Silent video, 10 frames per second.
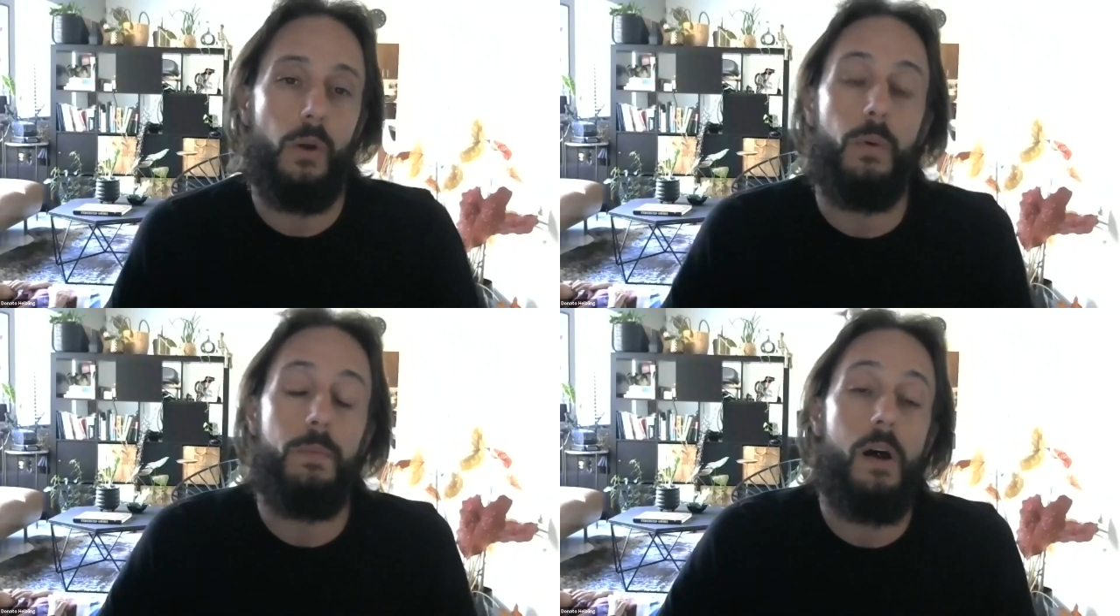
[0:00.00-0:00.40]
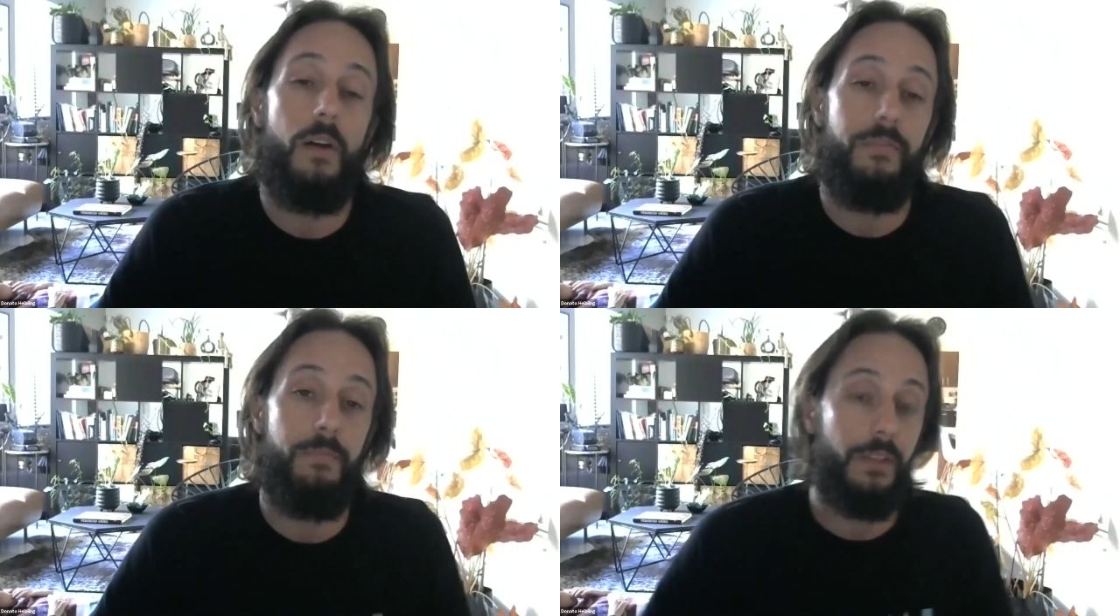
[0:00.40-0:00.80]
in your
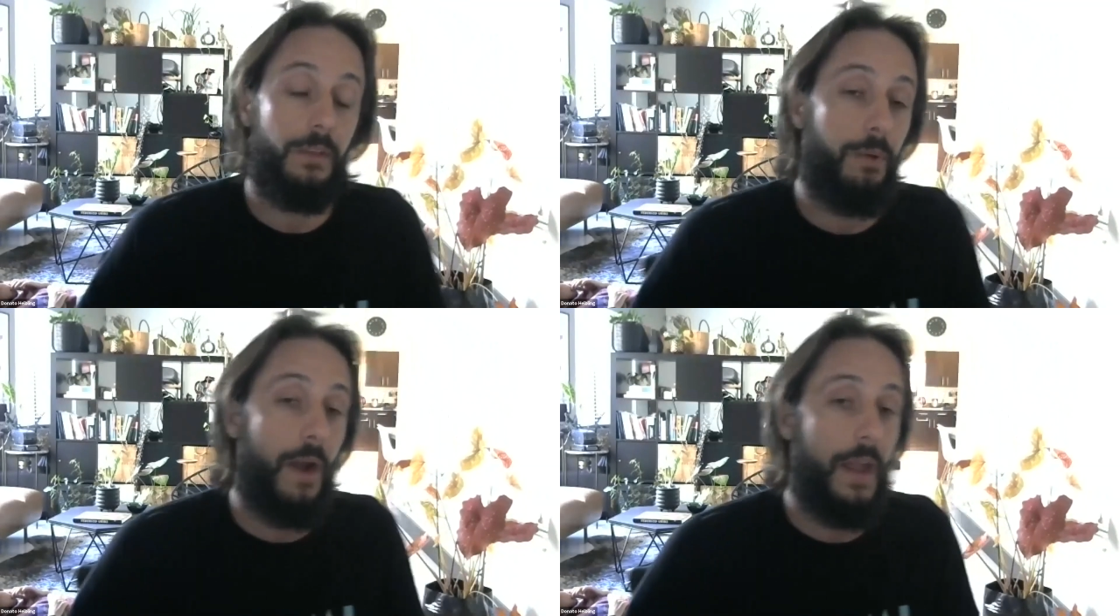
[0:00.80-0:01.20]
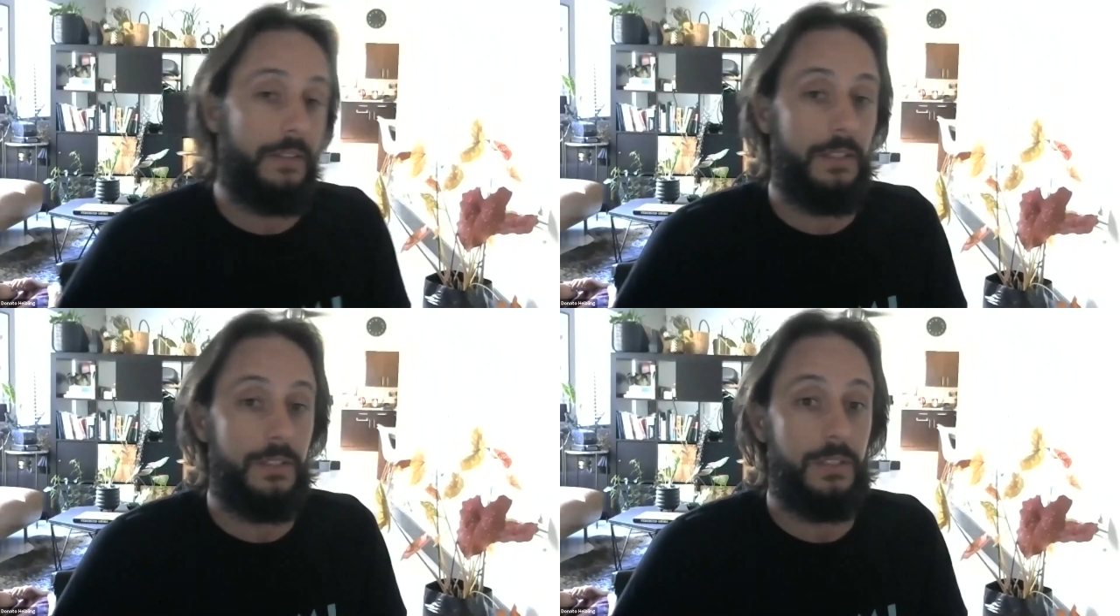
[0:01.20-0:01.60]
Wim Hof method
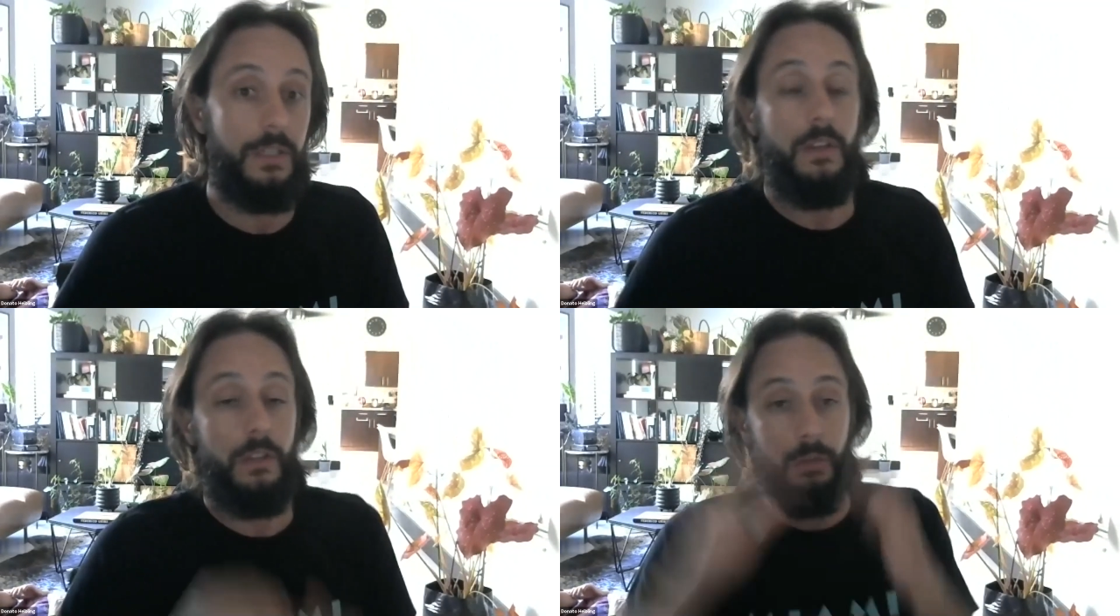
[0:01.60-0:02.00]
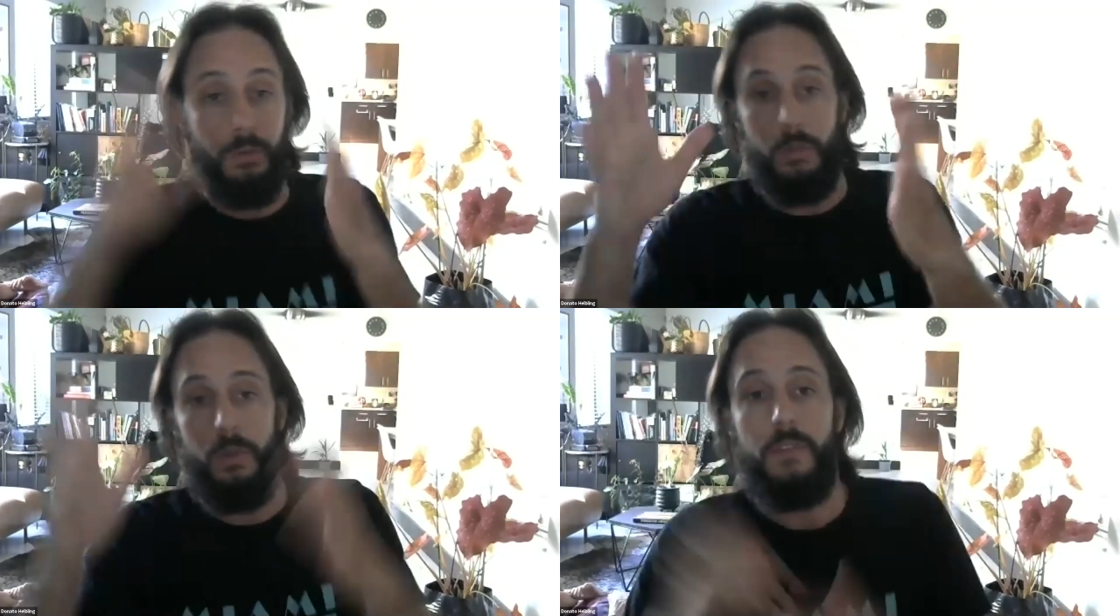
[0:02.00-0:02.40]
practice
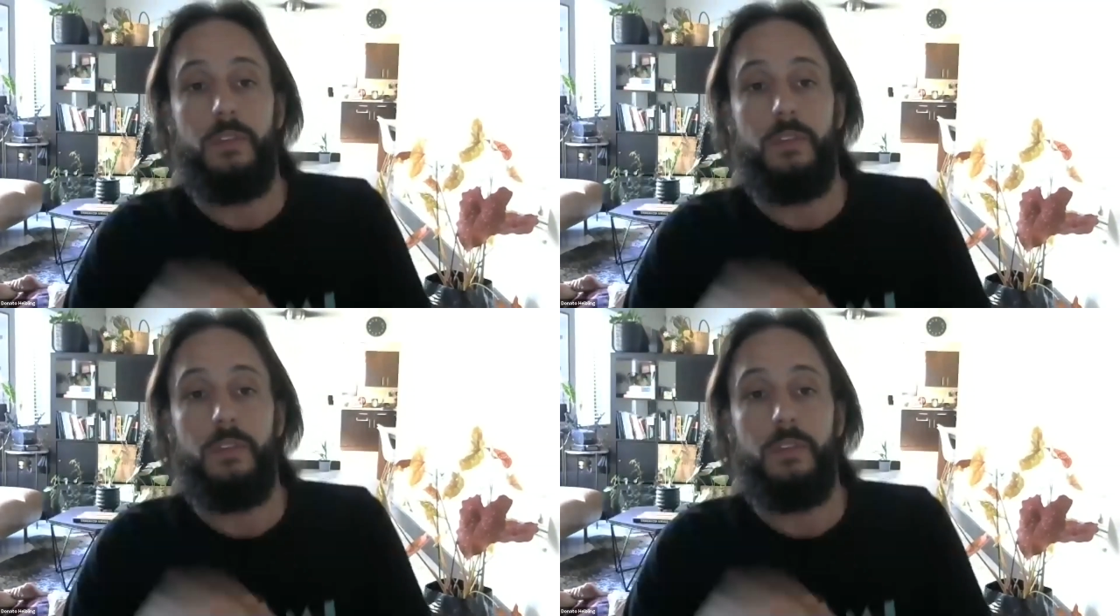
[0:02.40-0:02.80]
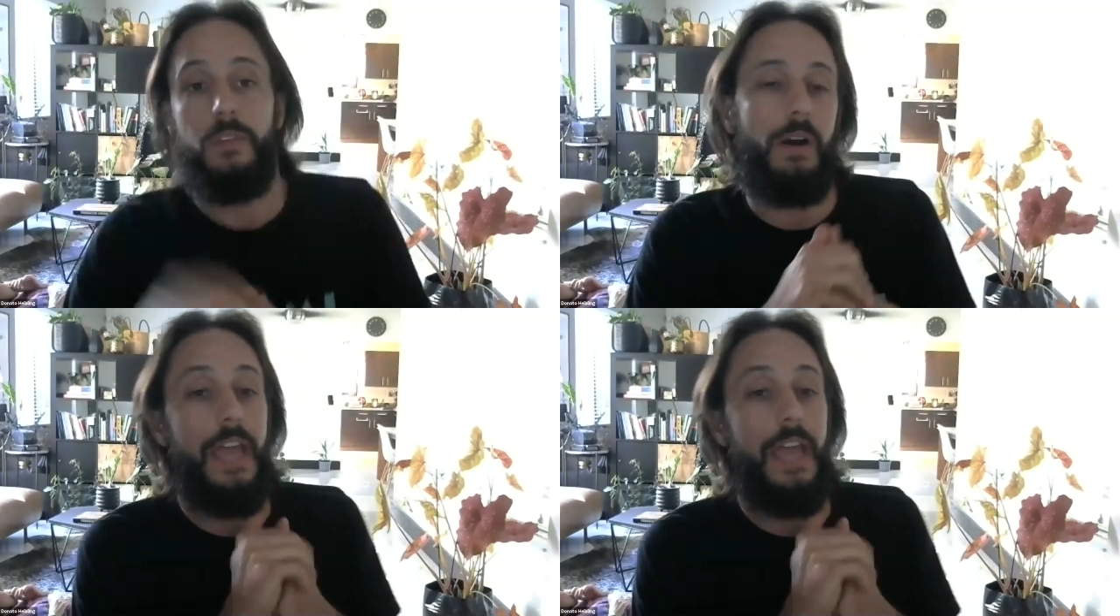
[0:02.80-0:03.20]
through the
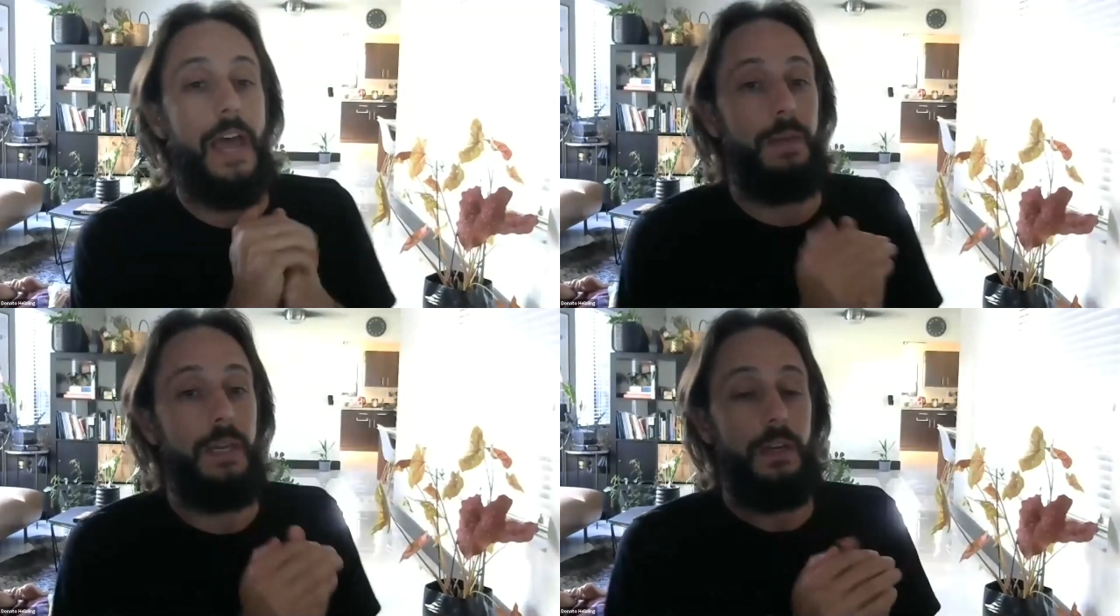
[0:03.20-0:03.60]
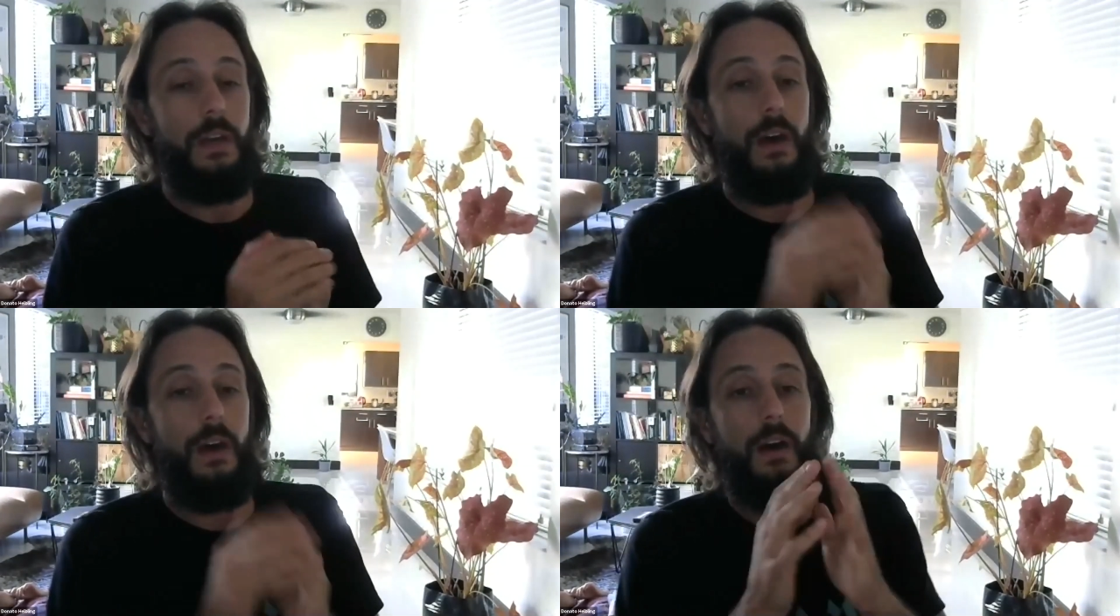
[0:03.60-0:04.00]
Wim Hof Academy,